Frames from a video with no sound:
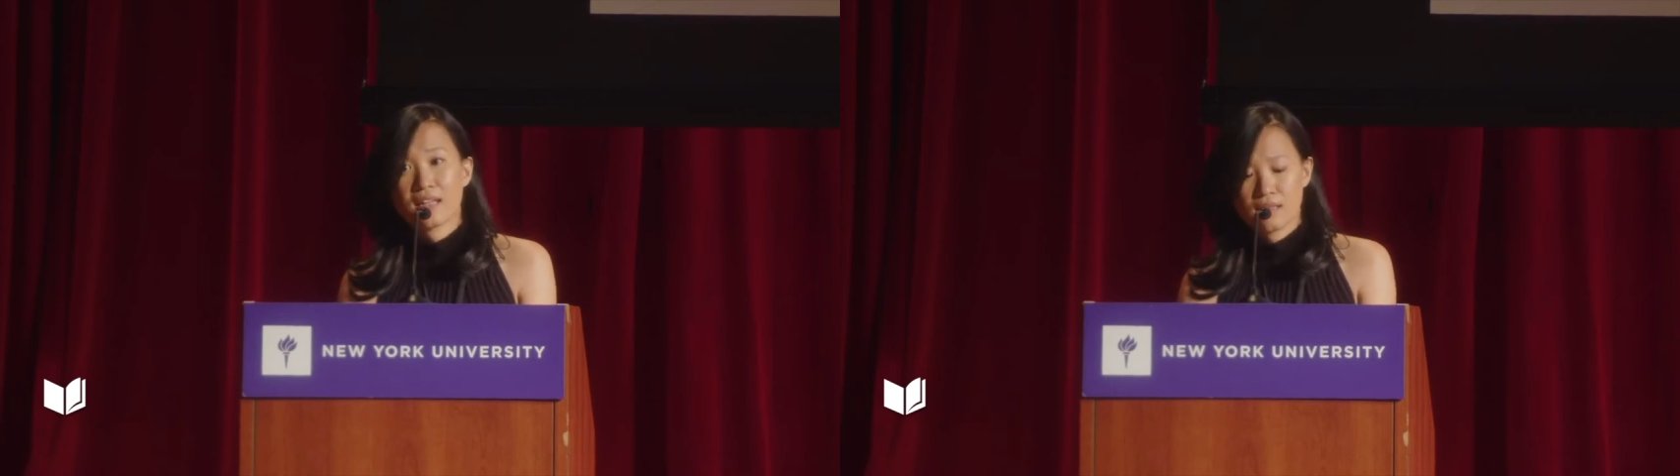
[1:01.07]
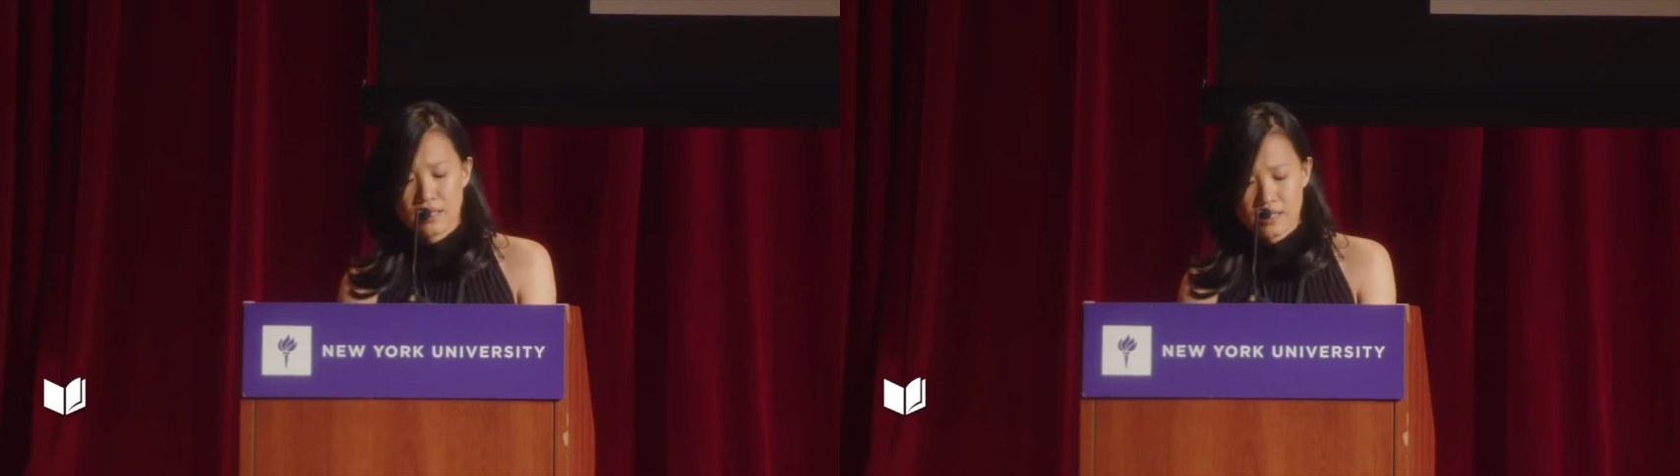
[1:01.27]

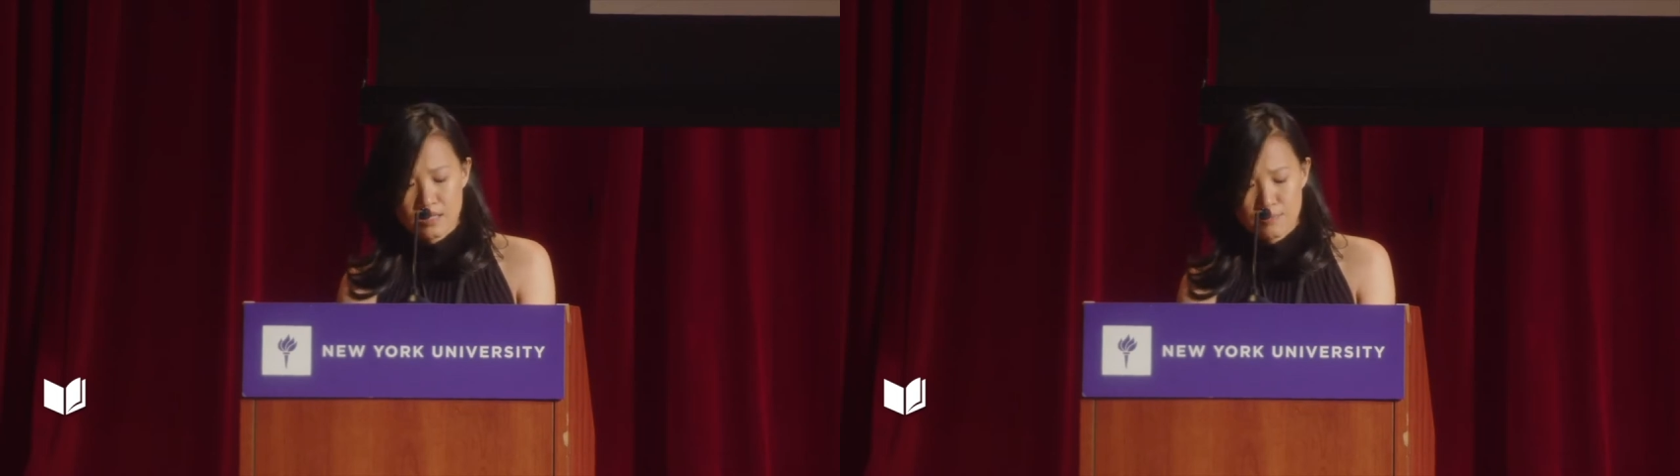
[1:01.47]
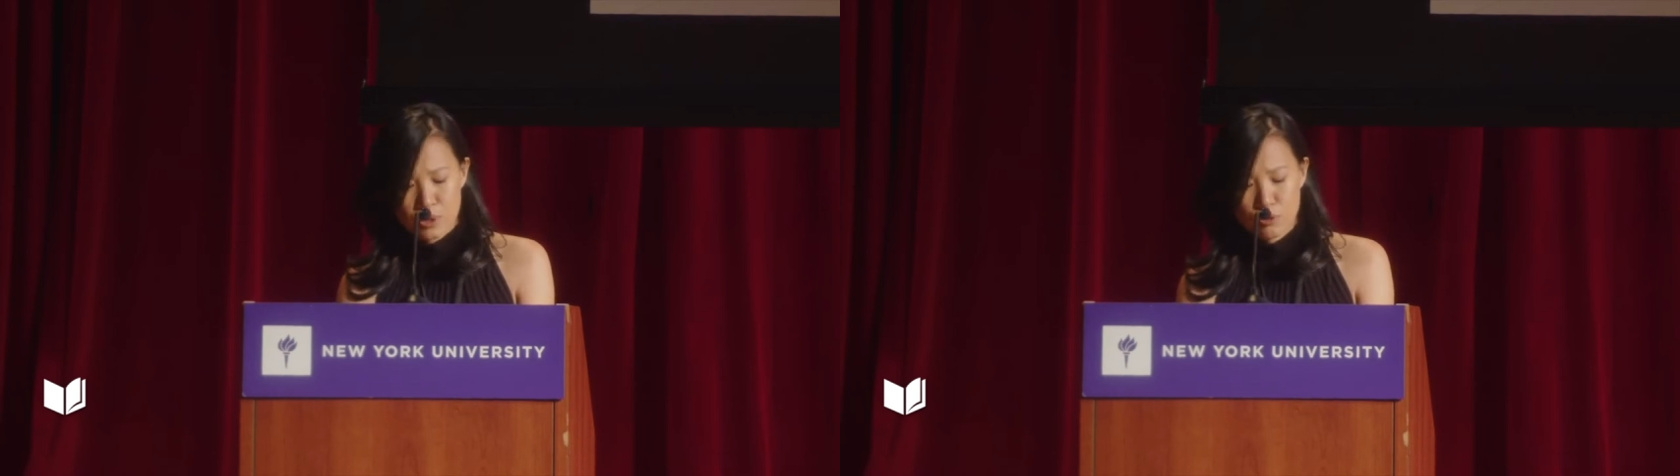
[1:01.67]
lids
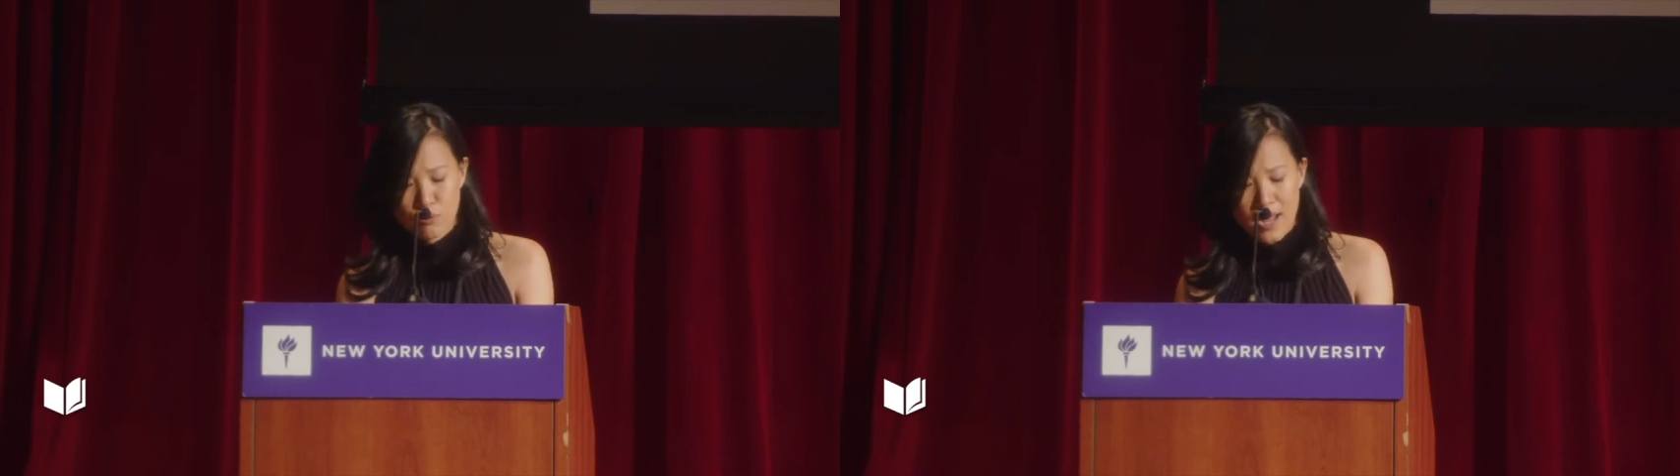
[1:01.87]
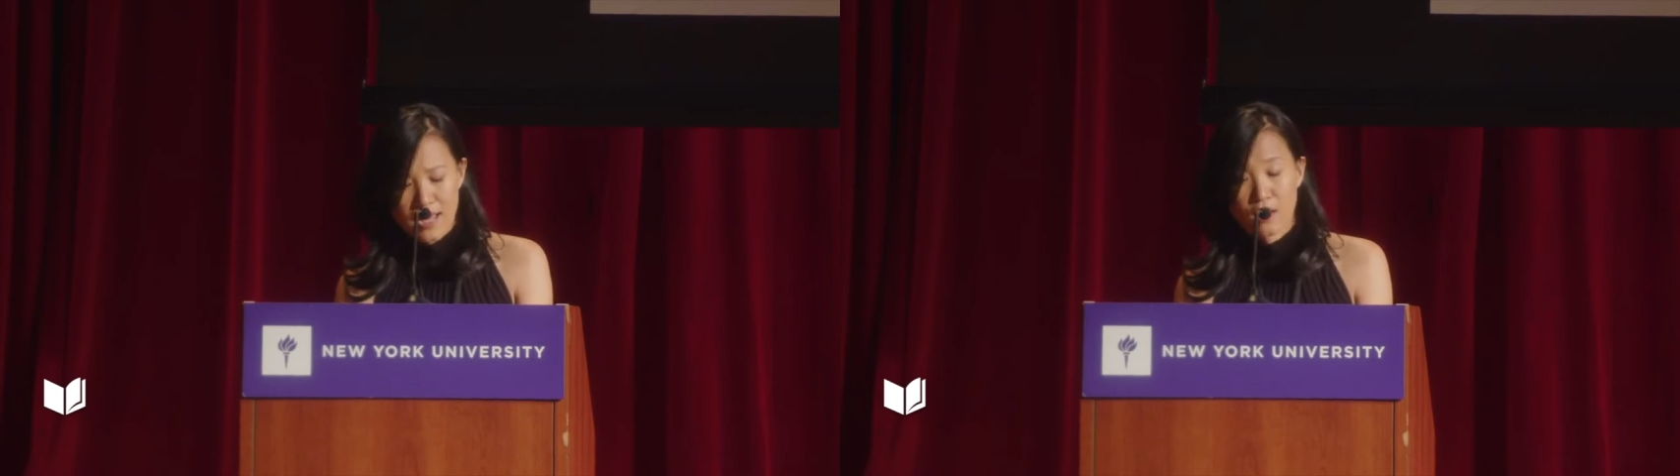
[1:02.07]

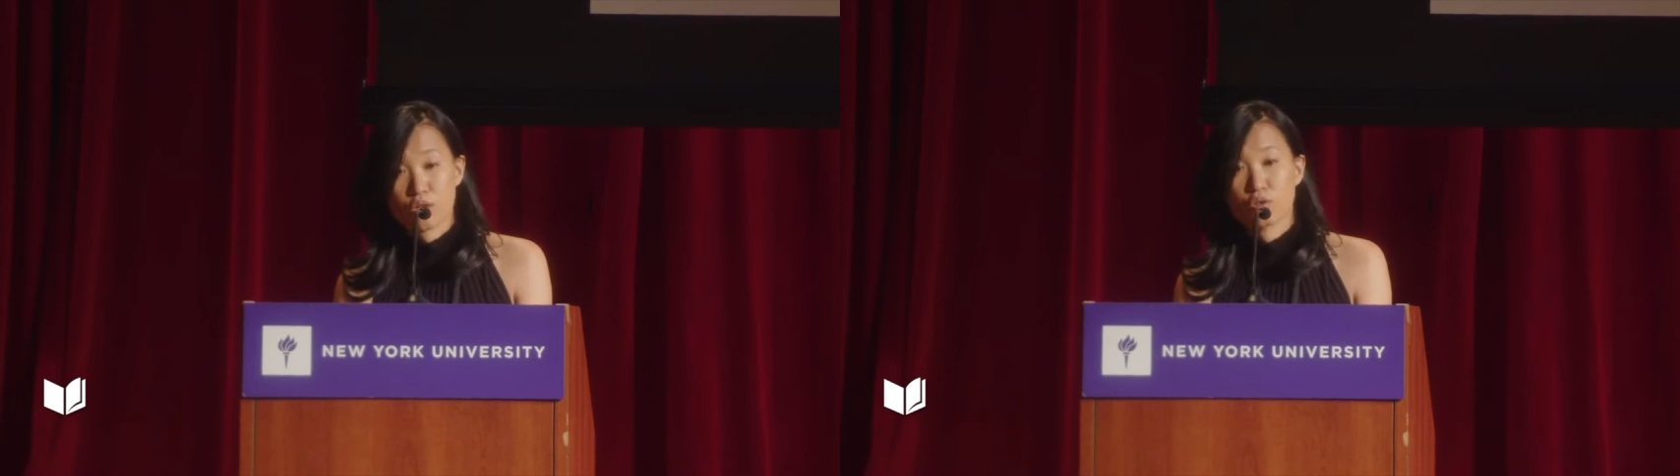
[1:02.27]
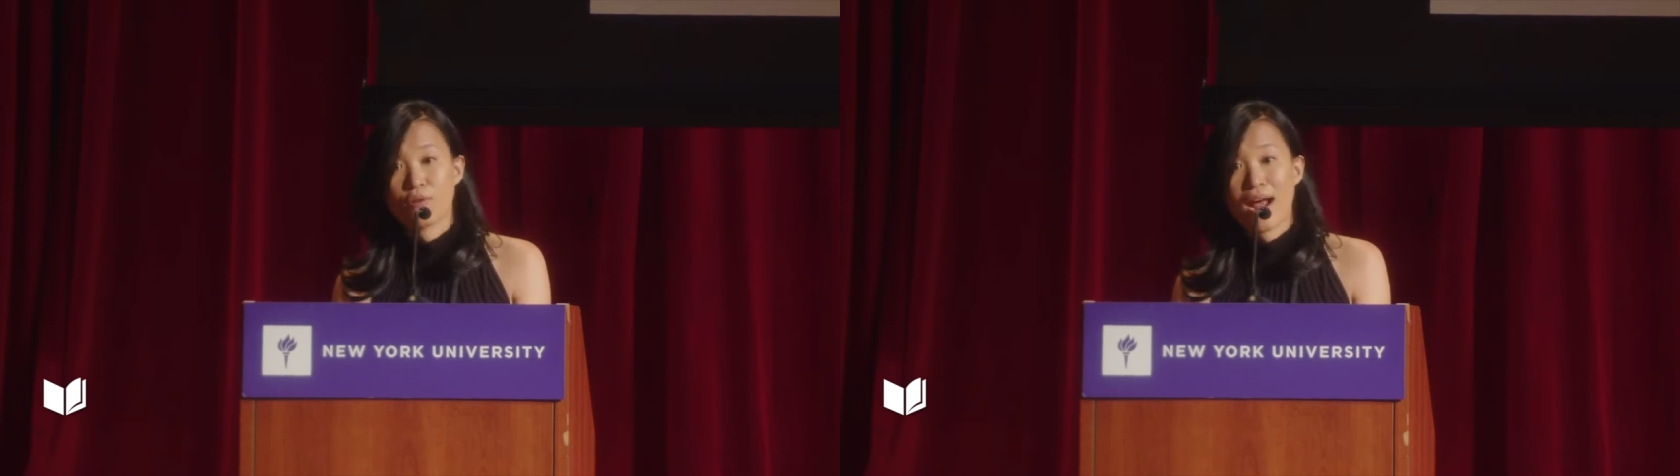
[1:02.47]
betraying her
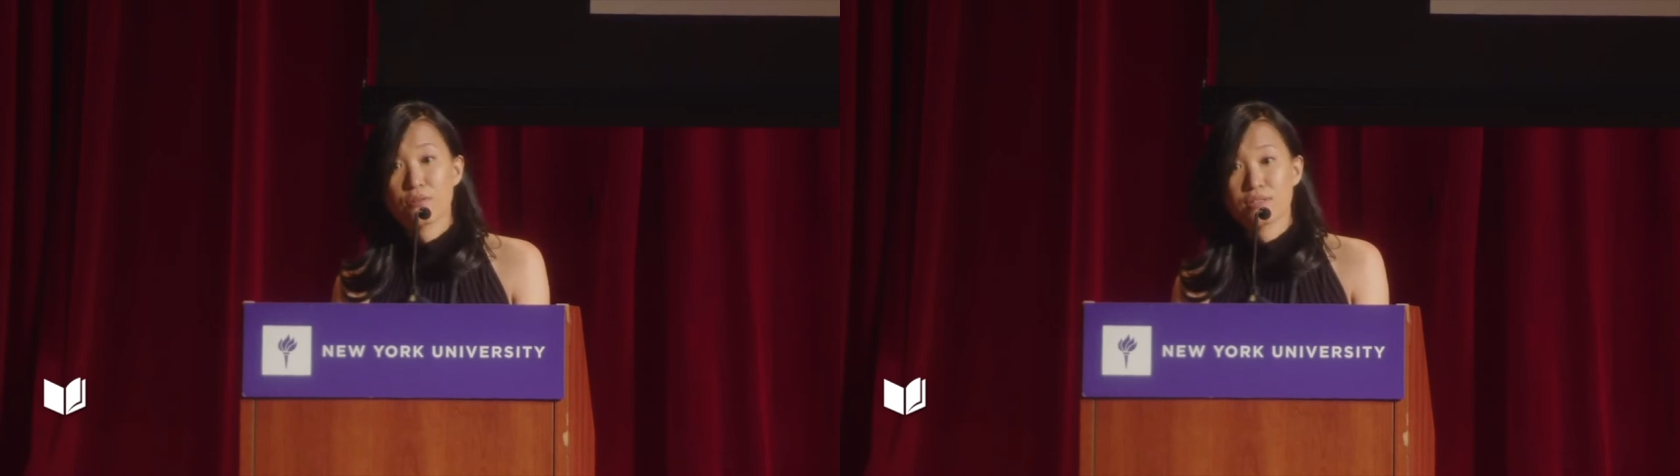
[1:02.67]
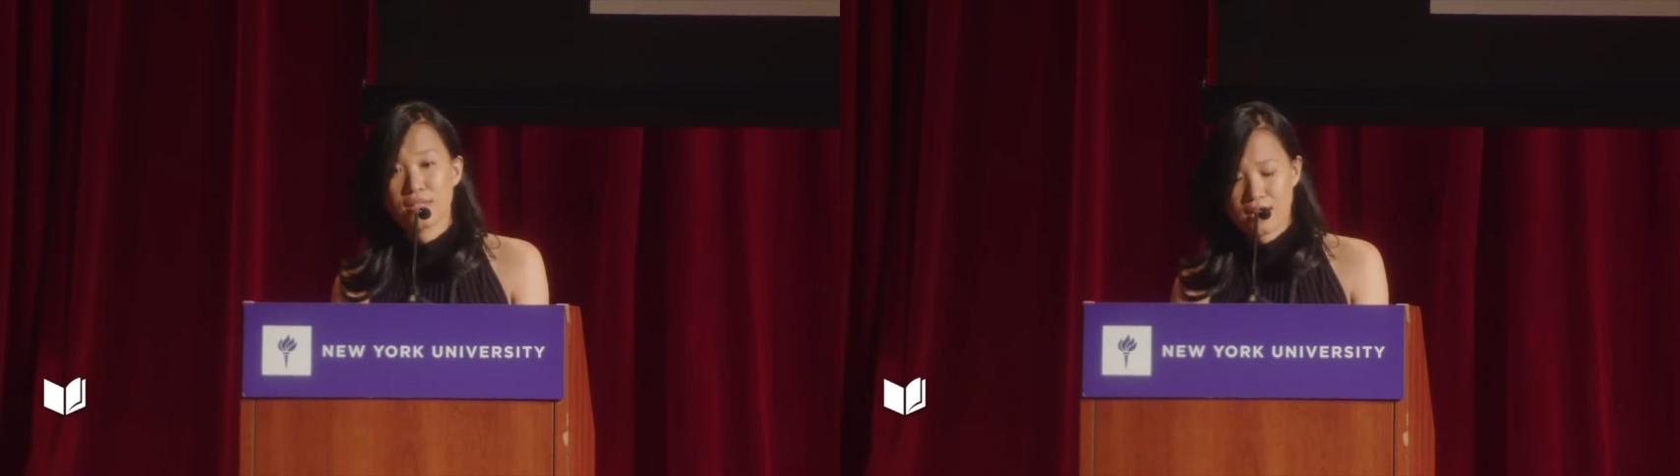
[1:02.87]

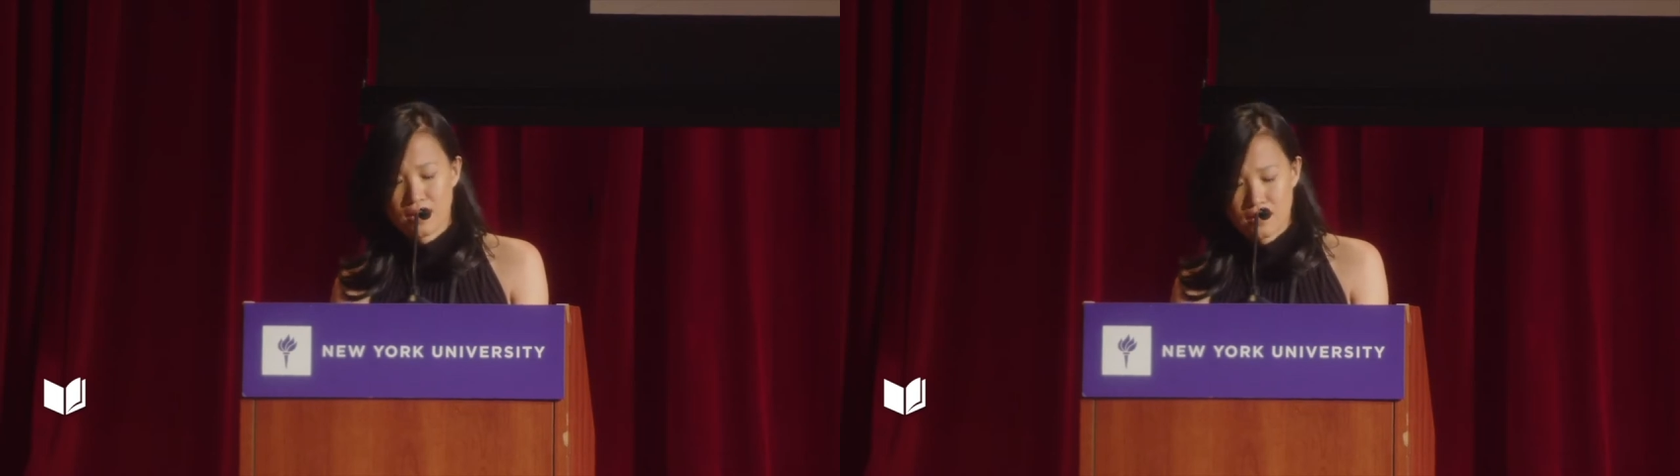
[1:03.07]
drowsing,